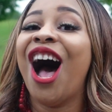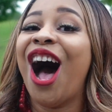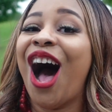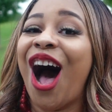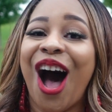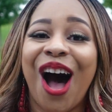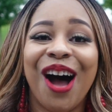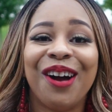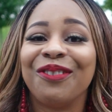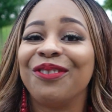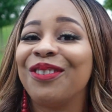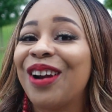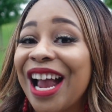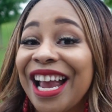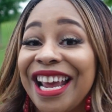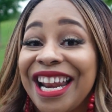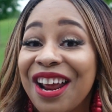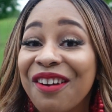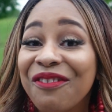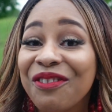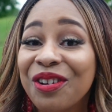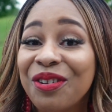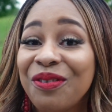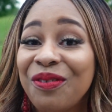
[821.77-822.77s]
All right,
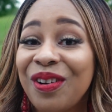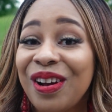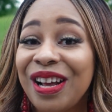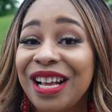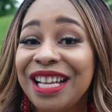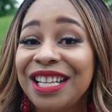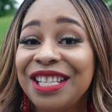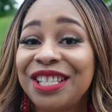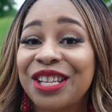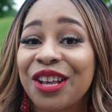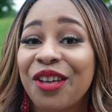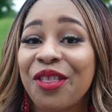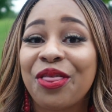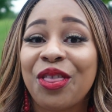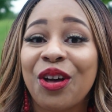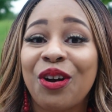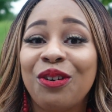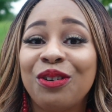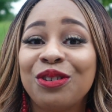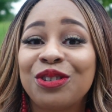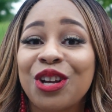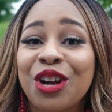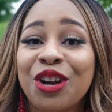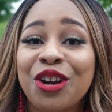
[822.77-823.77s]
everyone, so
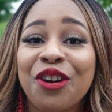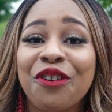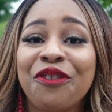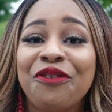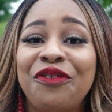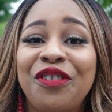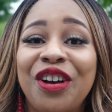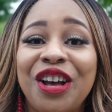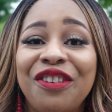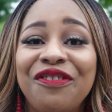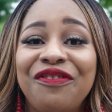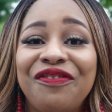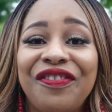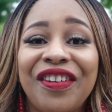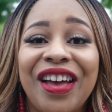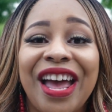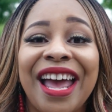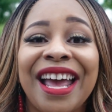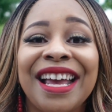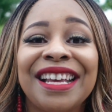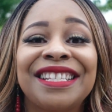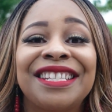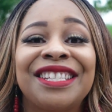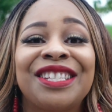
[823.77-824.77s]
those are your fun
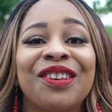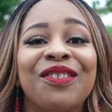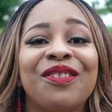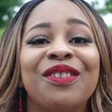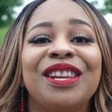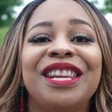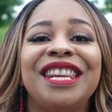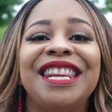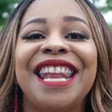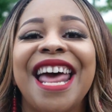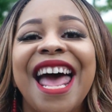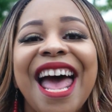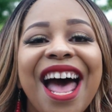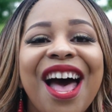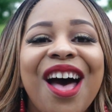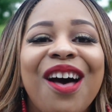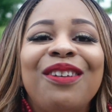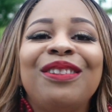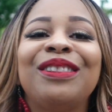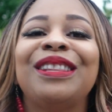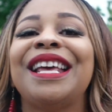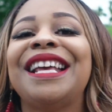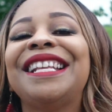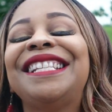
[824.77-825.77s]
facts. So now
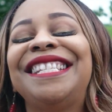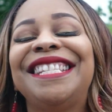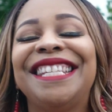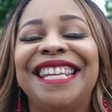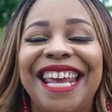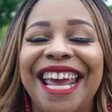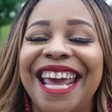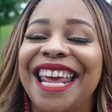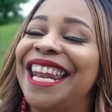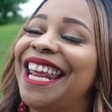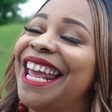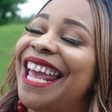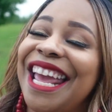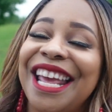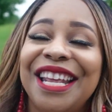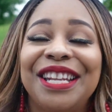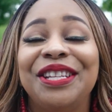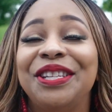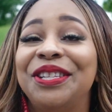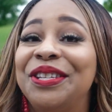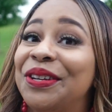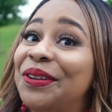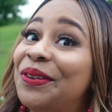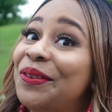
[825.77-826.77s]
let's get
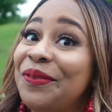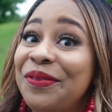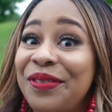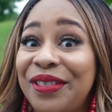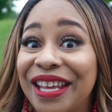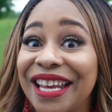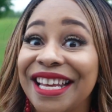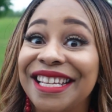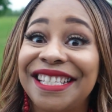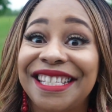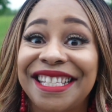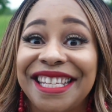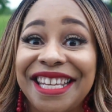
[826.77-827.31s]
into this